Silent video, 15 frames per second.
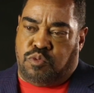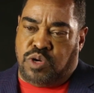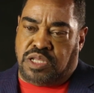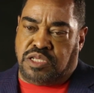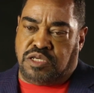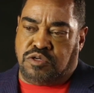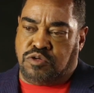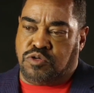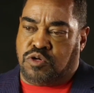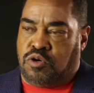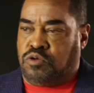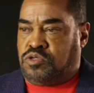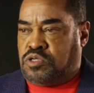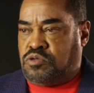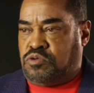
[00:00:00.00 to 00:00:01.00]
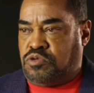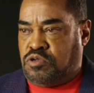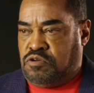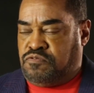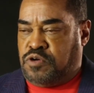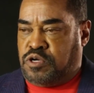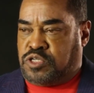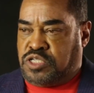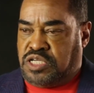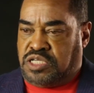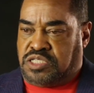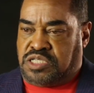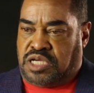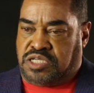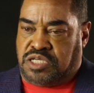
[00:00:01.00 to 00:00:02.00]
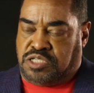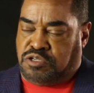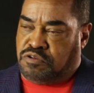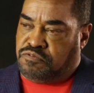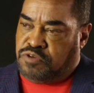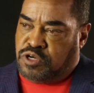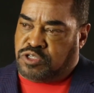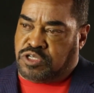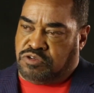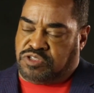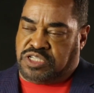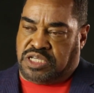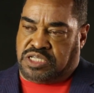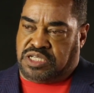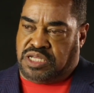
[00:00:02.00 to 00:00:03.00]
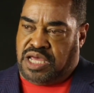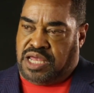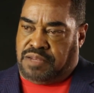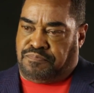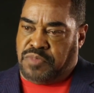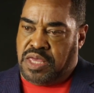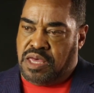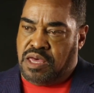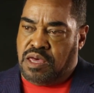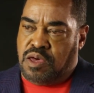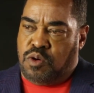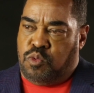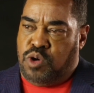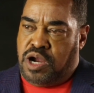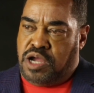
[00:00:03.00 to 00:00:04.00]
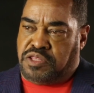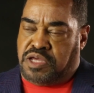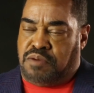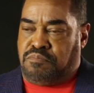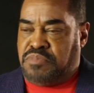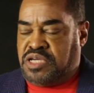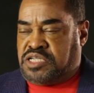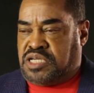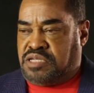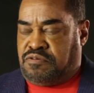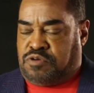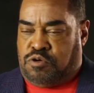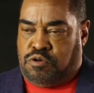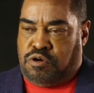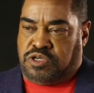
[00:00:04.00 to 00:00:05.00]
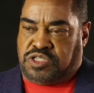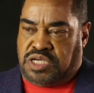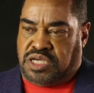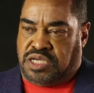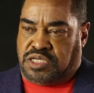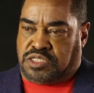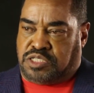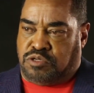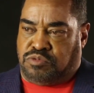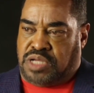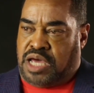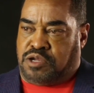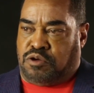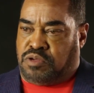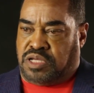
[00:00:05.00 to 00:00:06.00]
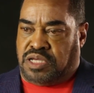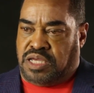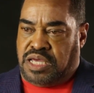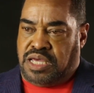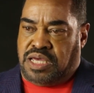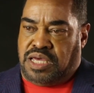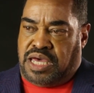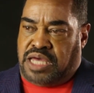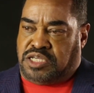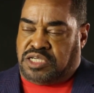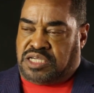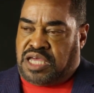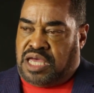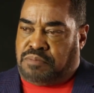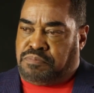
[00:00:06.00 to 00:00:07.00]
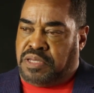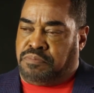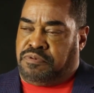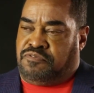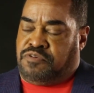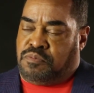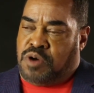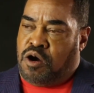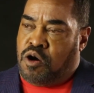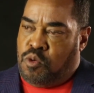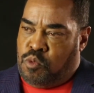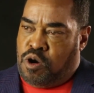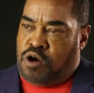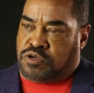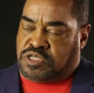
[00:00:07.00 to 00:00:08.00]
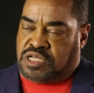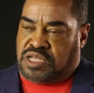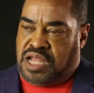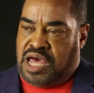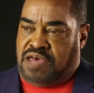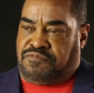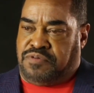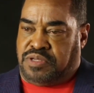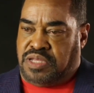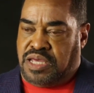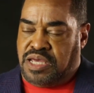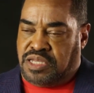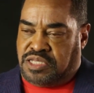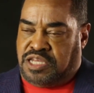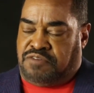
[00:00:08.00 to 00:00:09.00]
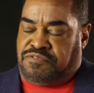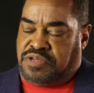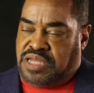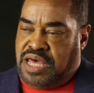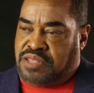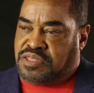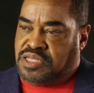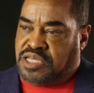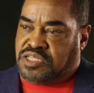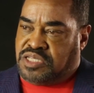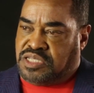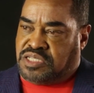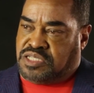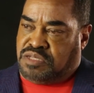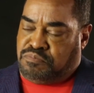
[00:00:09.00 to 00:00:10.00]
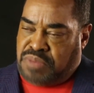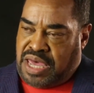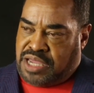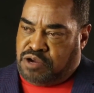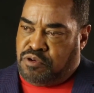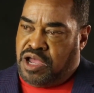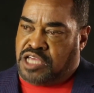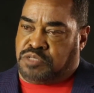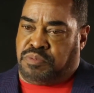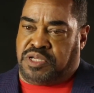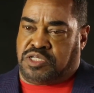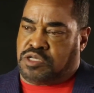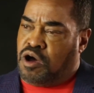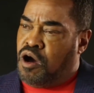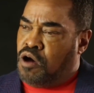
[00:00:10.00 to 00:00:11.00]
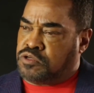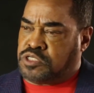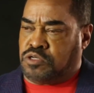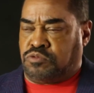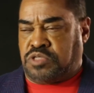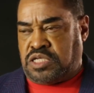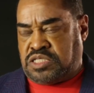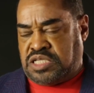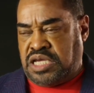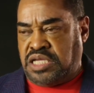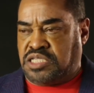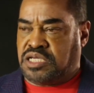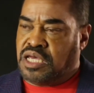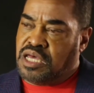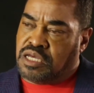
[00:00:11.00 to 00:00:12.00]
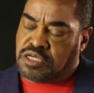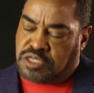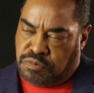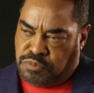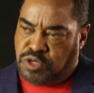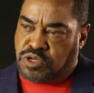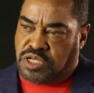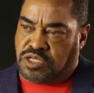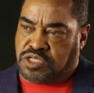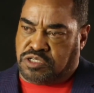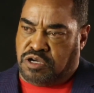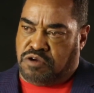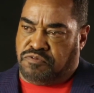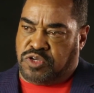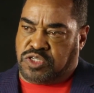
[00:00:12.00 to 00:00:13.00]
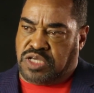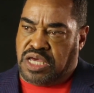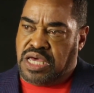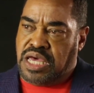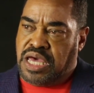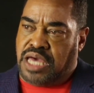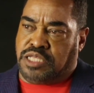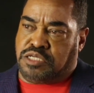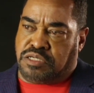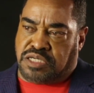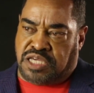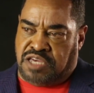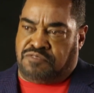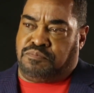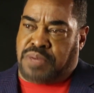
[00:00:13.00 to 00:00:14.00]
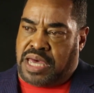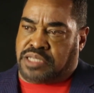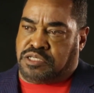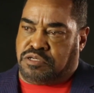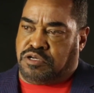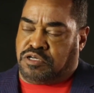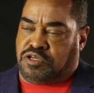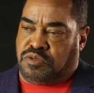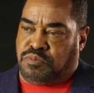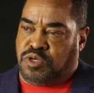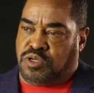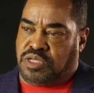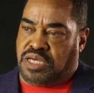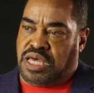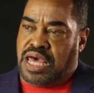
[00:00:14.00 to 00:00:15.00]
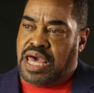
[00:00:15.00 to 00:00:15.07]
when you go to universities such as University of Cincinnati, where their mission, of course, is to not only educate people from all walks of life and different ethnicities and backgrounds, but it's also to teach community service and to give back to your community